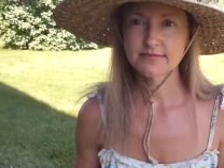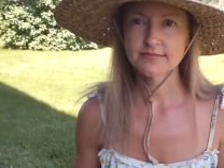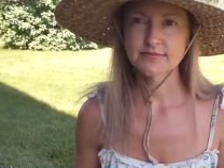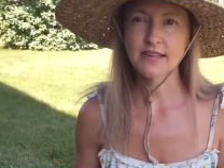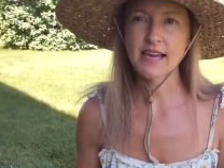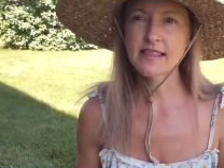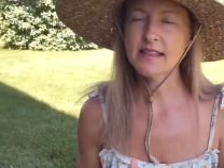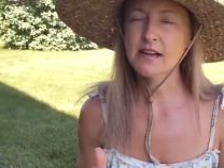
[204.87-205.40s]

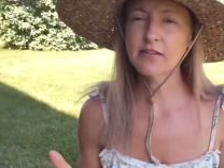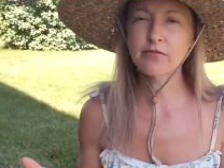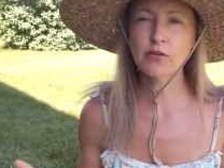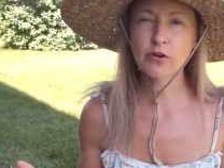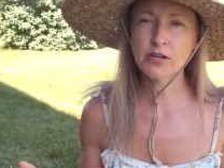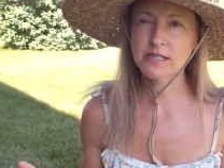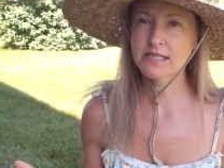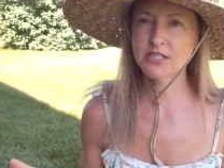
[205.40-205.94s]
and
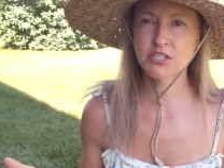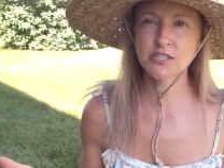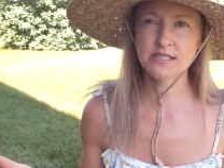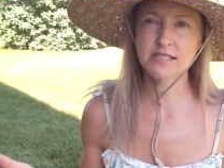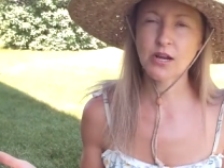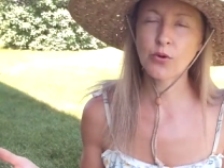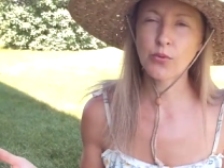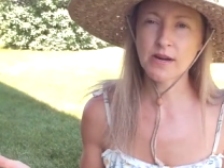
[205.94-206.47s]
therefore is
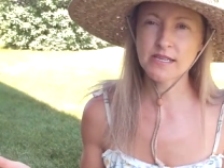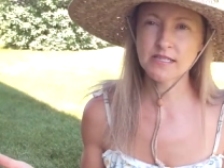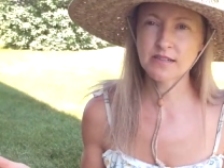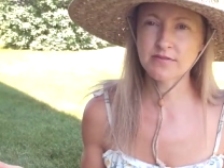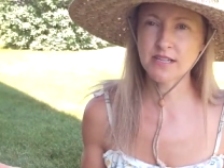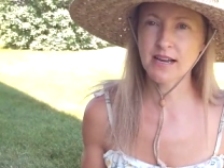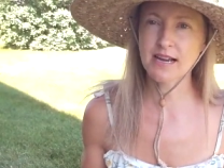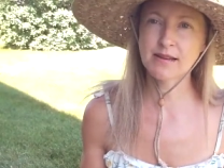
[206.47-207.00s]
just a waste
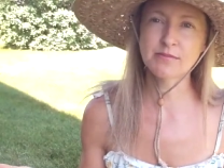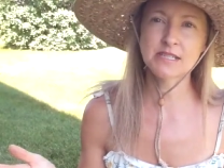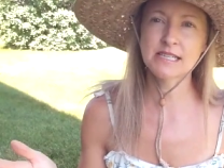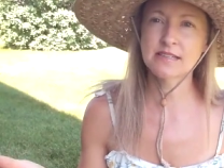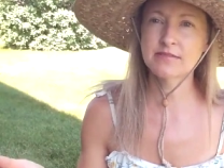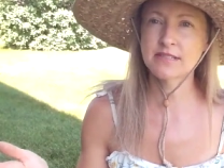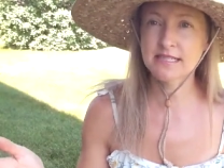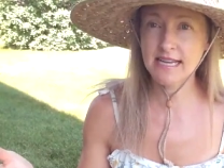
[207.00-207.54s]
of time to
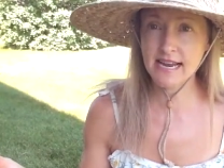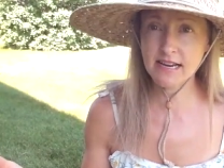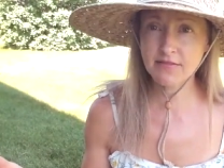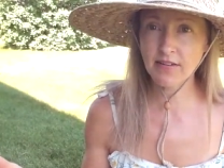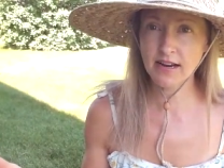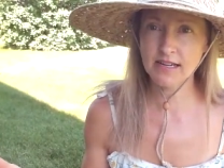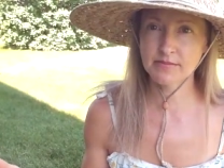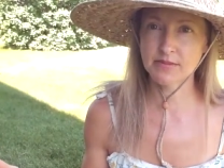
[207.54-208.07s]
even take
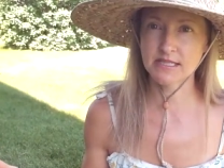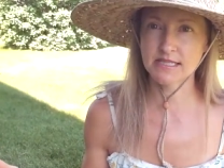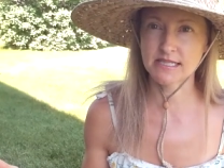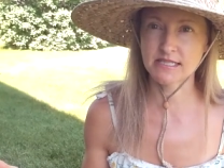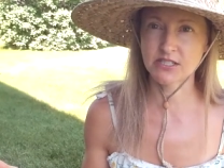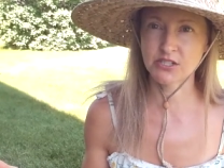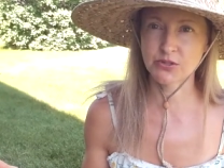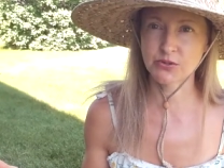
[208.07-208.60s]
vitamin D2.